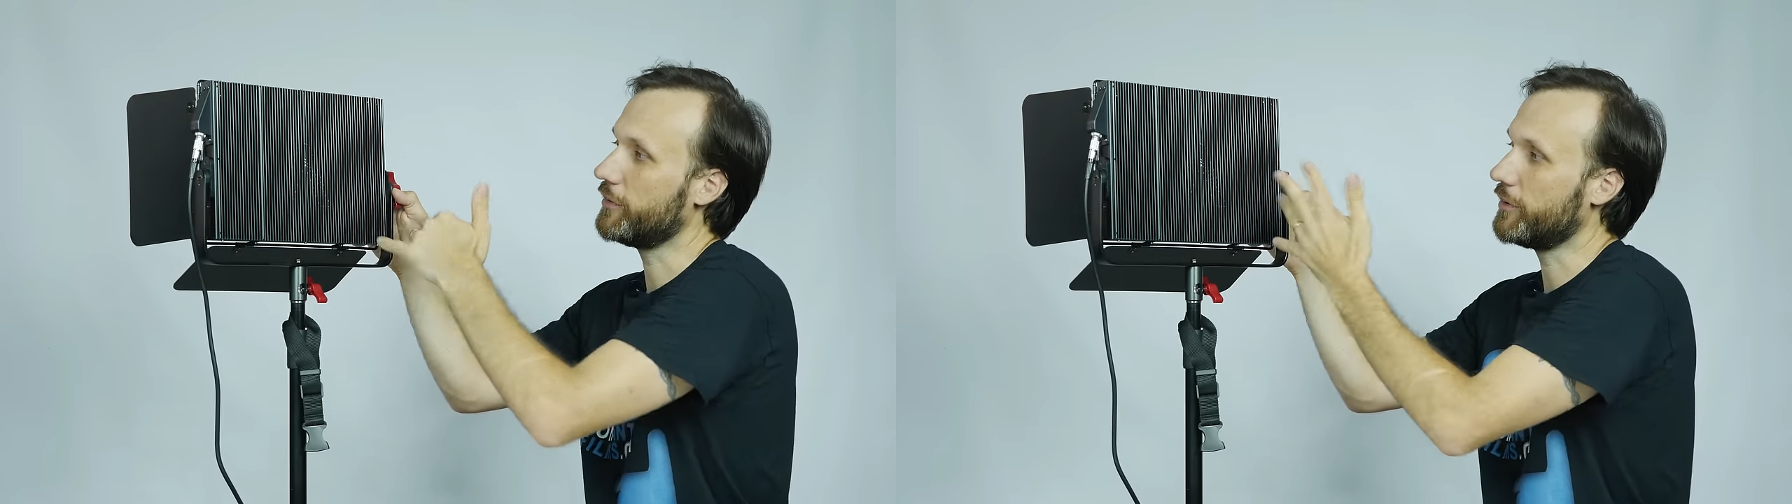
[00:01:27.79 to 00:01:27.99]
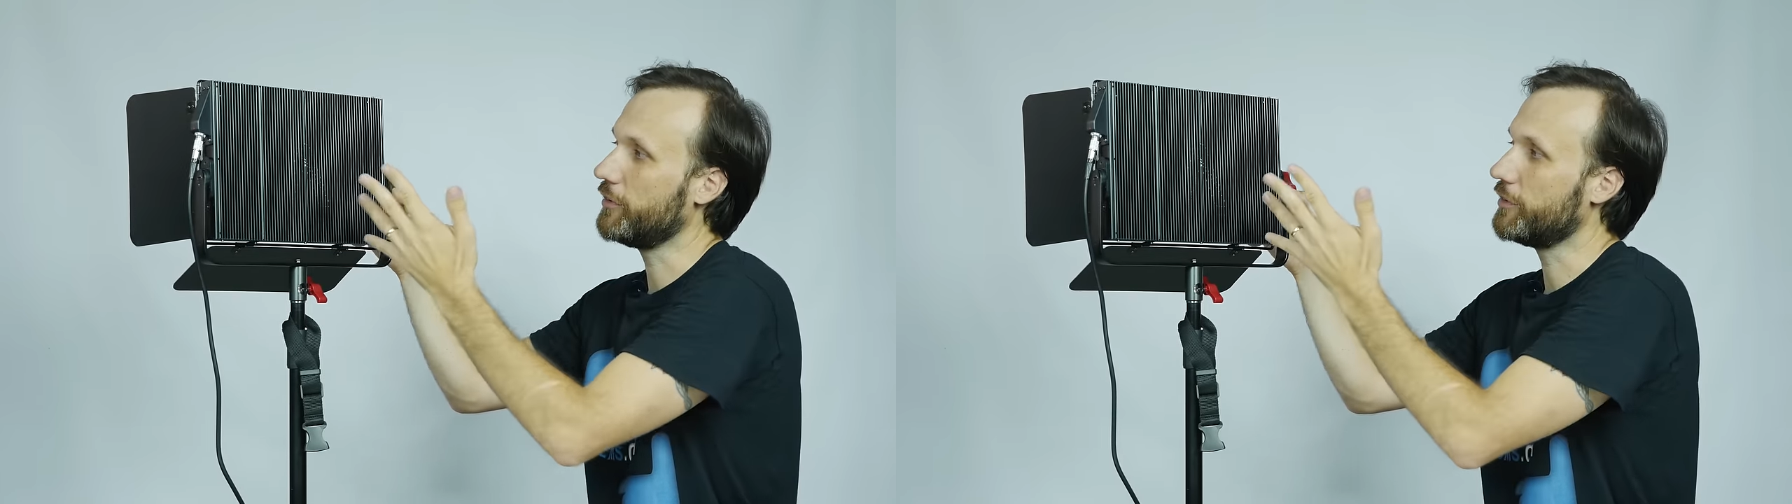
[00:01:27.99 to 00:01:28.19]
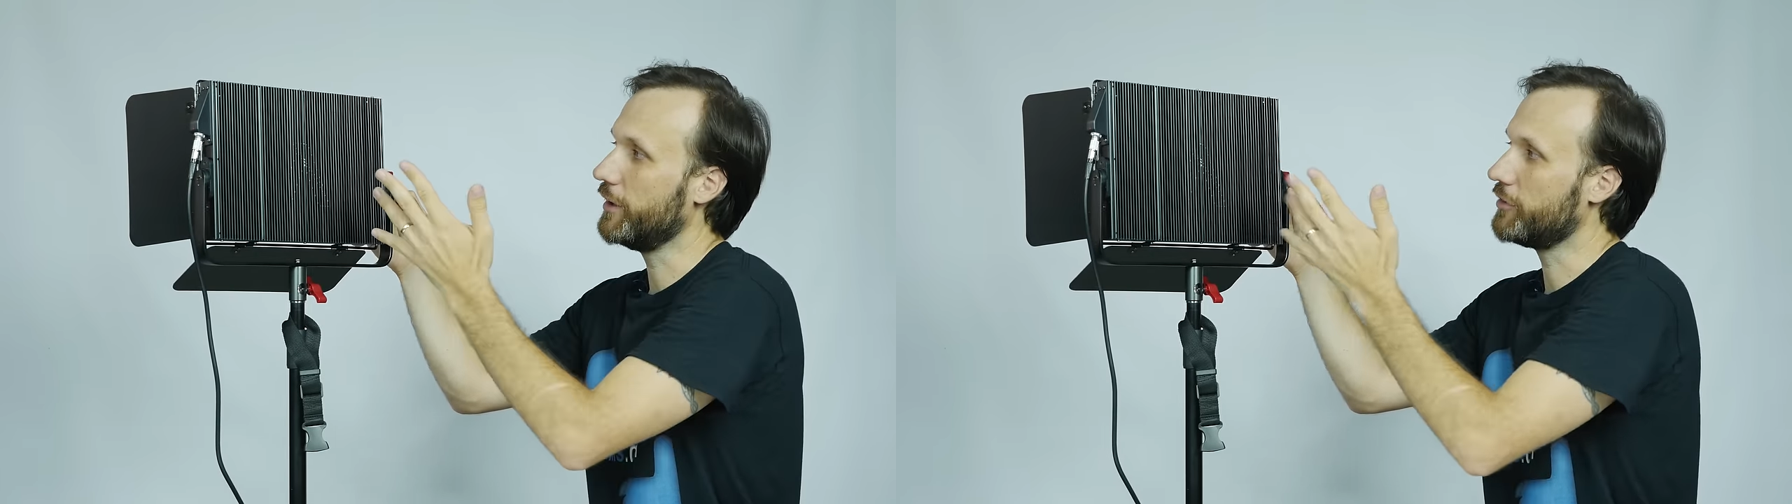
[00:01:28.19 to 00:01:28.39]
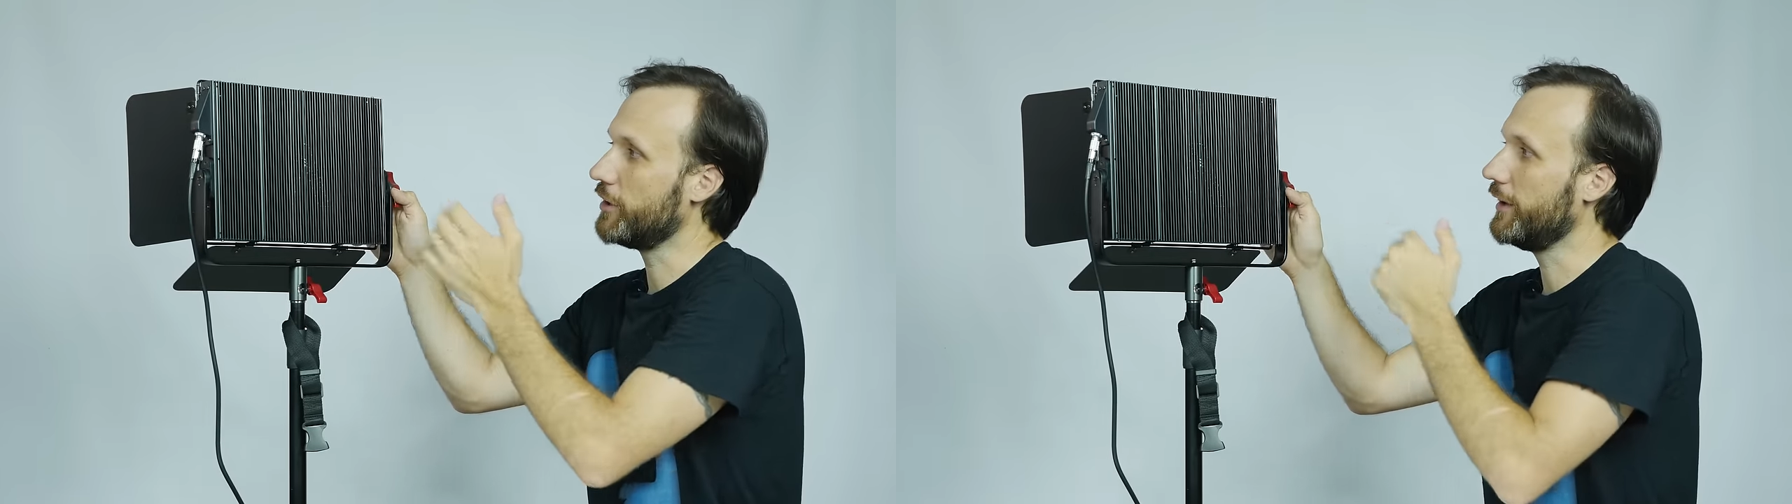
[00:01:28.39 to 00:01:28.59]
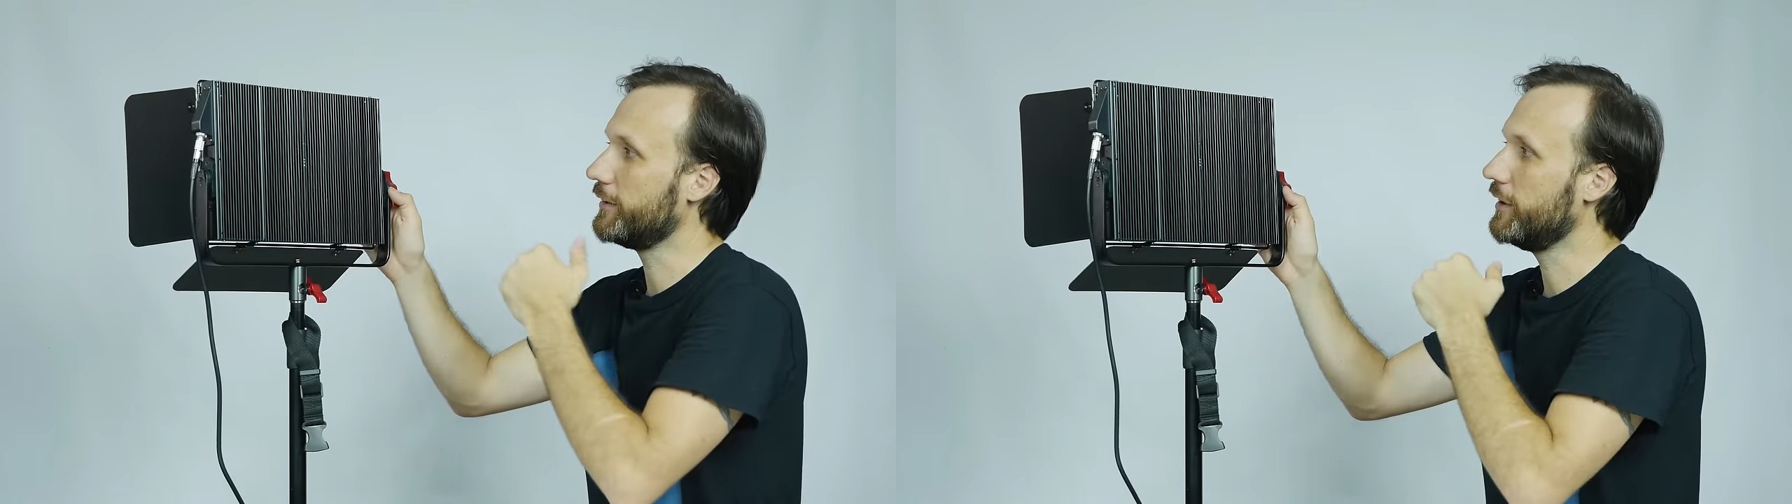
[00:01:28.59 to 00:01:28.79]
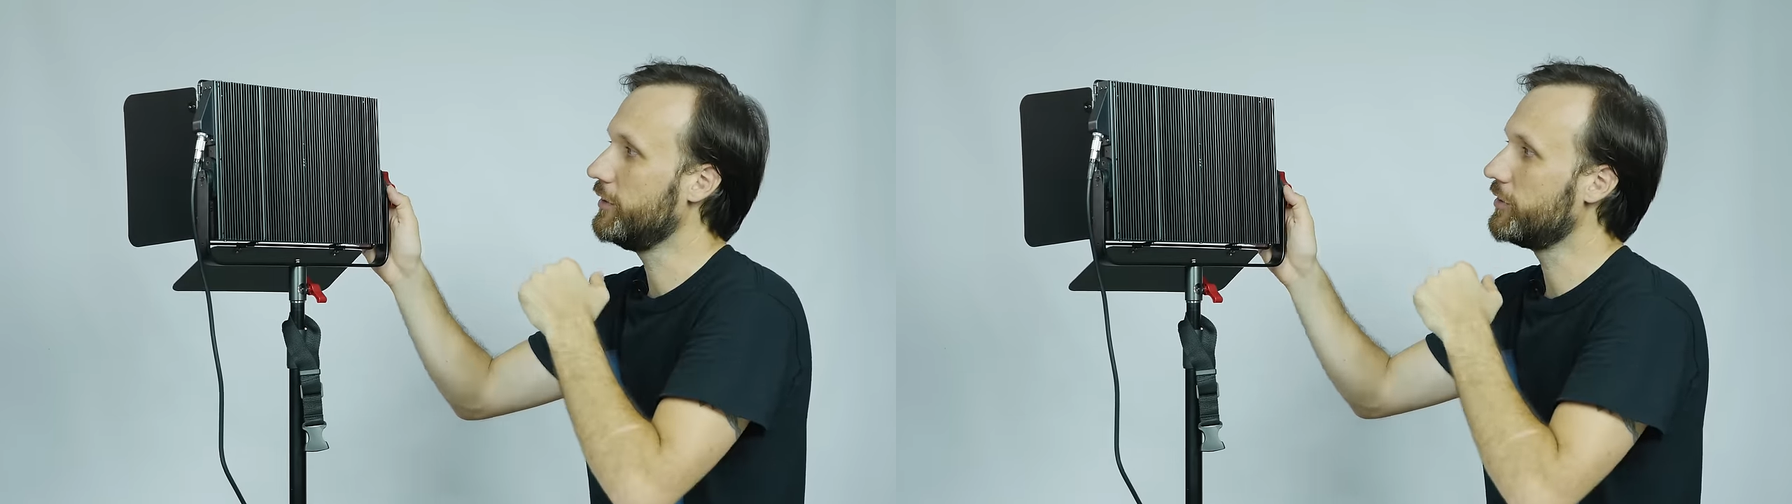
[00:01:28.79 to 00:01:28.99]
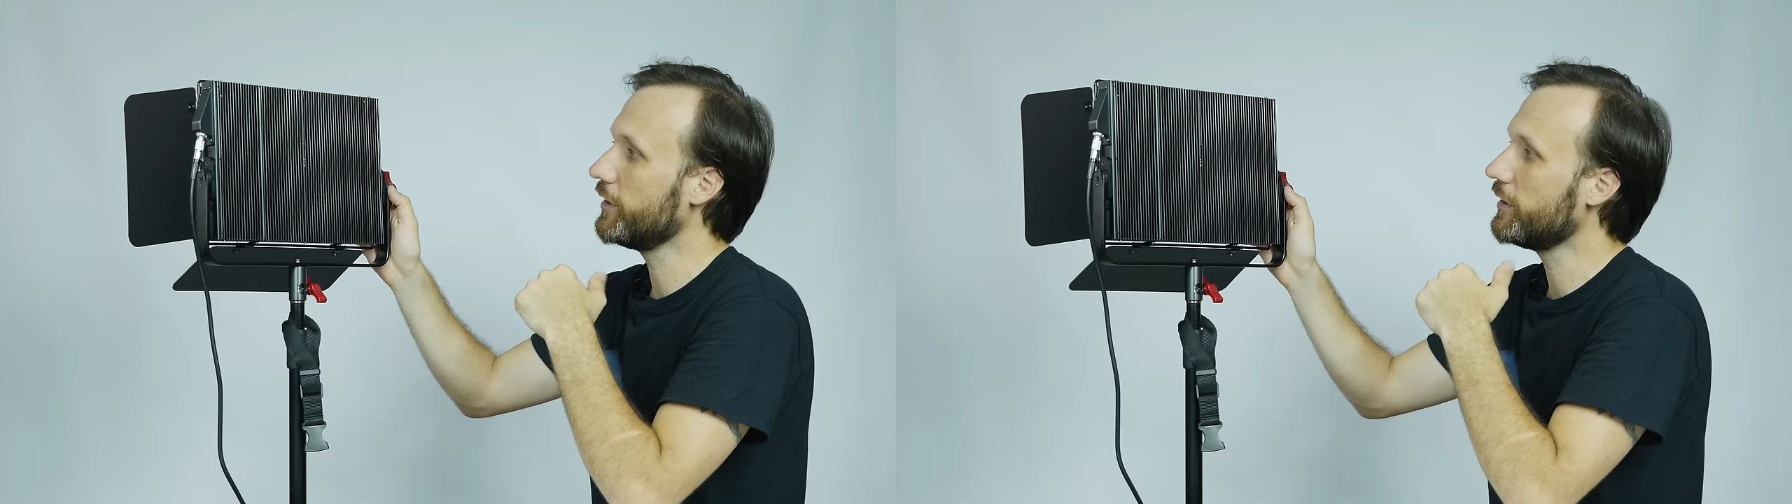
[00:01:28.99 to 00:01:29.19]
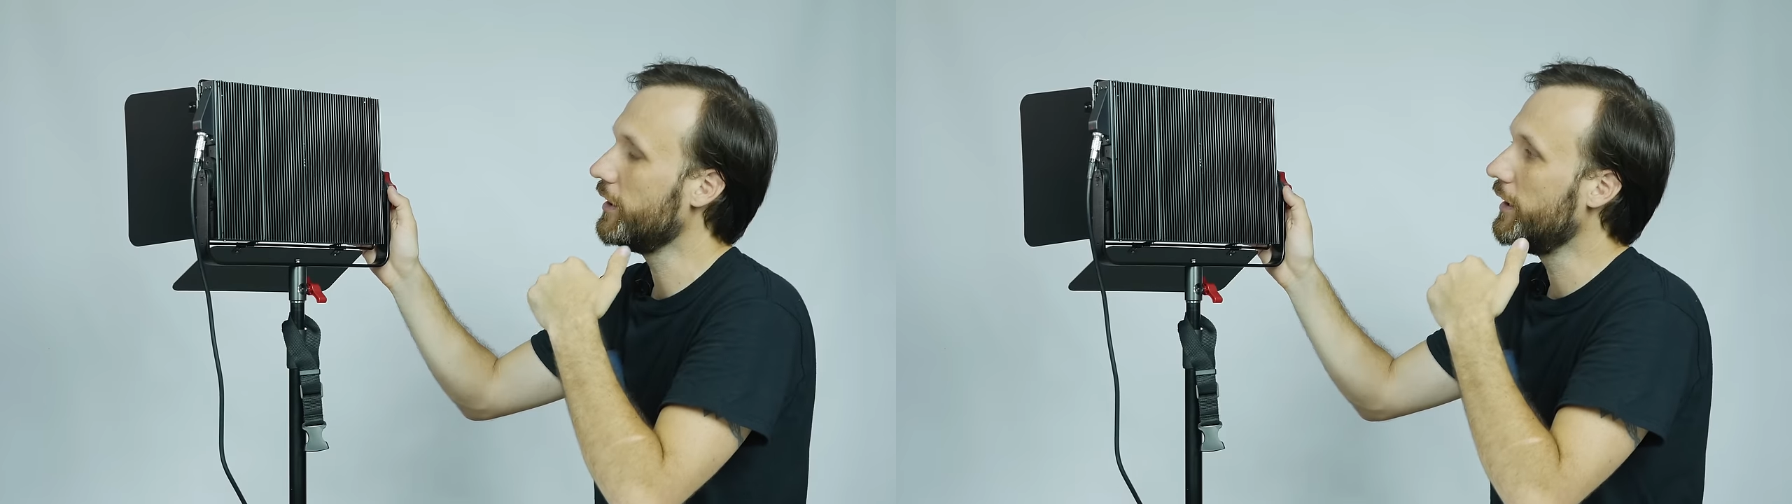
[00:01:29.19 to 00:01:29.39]
essentially a giant
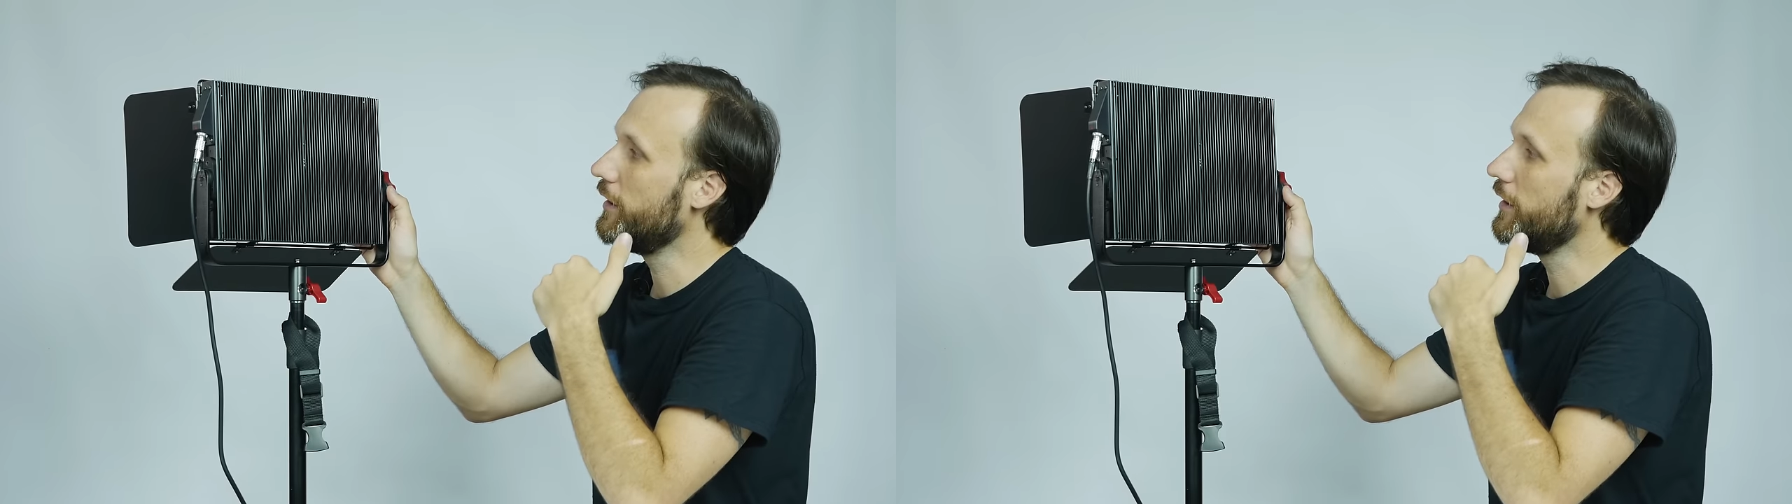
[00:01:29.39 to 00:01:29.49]
heatsink.